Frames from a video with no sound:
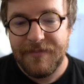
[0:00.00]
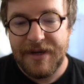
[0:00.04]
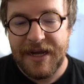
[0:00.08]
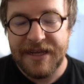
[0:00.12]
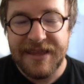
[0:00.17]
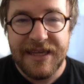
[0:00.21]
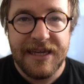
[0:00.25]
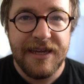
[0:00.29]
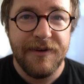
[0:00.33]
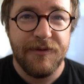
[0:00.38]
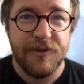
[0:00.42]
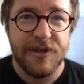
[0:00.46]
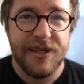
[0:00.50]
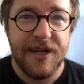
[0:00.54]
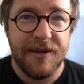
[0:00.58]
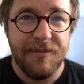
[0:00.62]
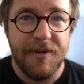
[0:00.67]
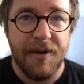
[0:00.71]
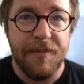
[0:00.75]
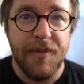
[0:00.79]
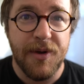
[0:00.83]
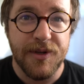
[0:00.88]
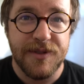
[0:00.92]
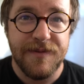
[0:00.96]
I think if we're talking
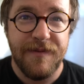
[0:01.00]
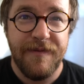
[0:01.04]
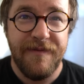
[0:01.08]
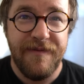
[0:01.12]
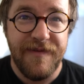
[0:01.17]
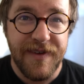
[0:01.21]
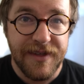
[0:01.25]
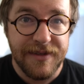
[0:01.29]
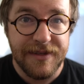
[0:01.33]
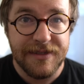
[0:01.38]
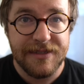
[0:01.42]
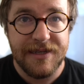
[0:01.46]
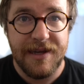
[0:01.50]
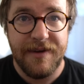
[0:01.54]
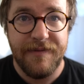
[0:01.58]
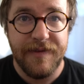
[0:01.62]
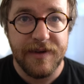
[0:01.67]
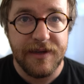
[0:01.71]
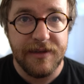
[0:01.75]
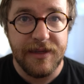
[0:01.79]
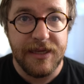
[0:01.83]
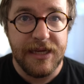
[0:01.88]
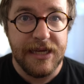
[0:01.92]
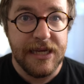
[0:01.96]
about most
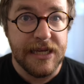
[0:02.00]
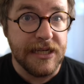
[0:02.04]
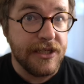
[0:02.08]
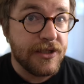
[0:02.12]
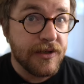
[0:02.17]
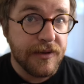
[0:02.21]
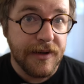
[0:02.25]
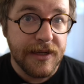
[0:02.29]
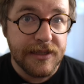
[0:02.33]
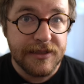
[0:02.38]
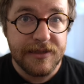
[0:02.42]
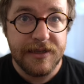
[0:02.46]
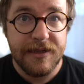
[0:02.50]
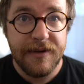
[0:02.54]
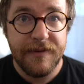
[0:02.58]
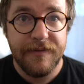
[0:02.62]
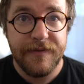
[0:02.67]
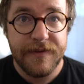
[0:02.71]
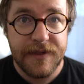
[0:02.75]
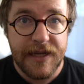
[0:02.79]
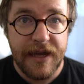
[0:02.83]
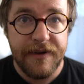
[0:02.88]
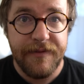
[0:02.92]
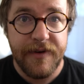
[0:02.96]
philosophically interesting
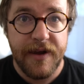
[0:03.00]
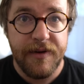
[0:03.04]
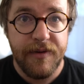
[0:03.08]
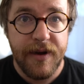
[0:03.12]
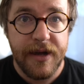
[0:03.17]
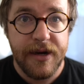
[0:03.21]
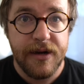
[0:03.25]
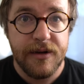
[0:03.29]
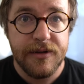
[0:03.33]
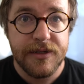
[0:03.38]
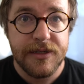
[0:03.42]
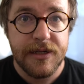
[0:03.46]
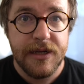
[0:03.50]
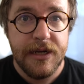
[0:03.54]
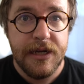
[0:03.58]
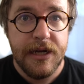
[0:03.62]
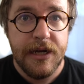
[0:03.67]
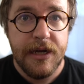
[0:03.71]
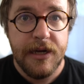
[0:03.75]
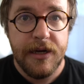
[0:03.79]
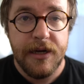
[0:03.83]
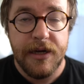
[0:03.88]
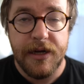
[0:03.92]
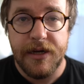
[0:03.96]
sci-fi writers,
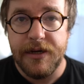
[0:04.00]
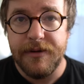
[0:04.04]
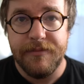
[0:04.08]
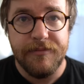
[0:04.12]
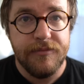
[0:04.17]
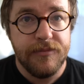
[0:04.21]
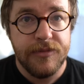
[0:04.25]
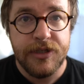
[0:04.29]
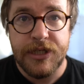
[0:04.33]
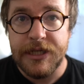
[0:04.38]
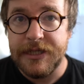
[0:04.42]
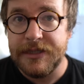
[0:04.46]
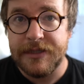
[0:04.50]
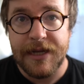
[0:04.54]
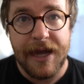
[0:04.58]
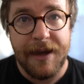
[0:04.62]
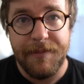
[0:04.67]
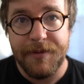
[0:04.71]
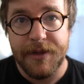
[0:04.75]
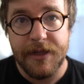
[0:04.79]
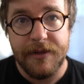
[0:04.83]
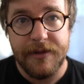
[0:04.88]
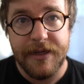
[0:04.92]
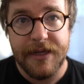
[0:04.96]
she's
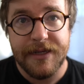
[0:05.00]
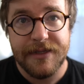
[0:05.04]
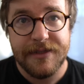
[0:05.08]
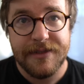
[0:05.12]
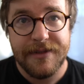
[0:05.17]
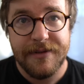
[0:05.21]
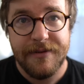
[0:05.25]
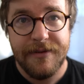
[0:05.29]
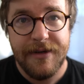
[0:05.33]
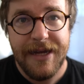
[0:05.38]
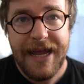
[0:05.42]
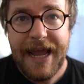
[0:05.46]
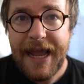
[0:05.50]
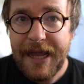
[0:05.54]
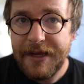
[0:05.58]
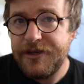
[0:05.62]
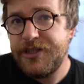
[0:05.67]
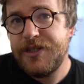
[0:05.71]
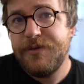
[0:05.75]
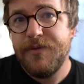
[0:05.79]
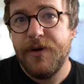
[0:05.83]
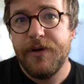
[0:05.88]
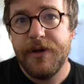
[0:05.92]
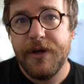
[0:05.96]
top of the list.
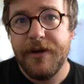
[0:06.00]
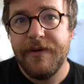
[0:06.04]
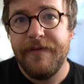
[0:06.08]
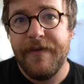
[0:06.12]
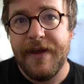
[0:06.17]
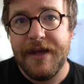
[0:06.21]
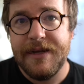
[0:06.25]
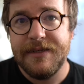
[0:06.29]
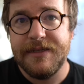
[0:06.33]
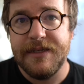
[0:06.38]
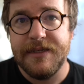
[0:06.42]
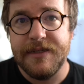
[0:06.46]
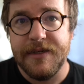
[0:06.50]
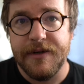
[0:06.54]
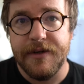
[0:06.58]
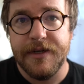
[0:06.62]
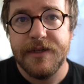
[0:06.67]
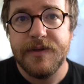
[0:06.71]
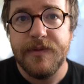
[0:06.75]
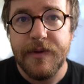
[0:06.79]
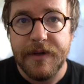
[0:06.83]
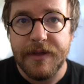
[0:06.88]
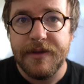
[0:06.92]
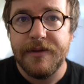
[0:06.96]
And she wrote a good fantasy
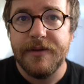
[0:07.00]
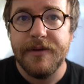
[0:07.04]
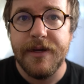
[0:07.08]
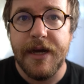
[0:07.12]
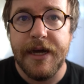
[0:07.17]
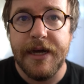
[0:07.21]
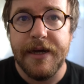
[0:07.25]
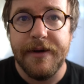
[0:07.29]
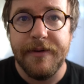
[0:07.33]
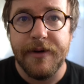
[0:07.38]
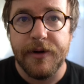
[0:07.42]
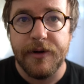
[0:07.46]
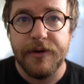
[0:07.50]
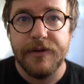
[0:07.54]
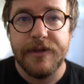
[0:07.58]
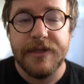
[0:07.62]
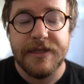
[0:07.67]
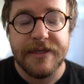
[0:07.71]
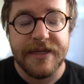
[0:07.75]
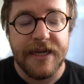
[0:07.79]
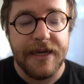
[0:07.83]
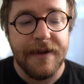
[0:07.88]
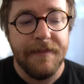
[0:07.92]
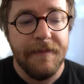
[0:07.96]
series with
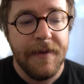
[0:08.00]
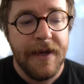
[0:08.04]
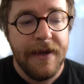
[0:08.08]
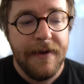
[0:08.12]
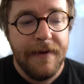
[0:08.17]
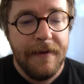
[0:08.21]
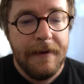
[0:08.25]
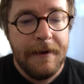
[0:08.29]
Earthsea.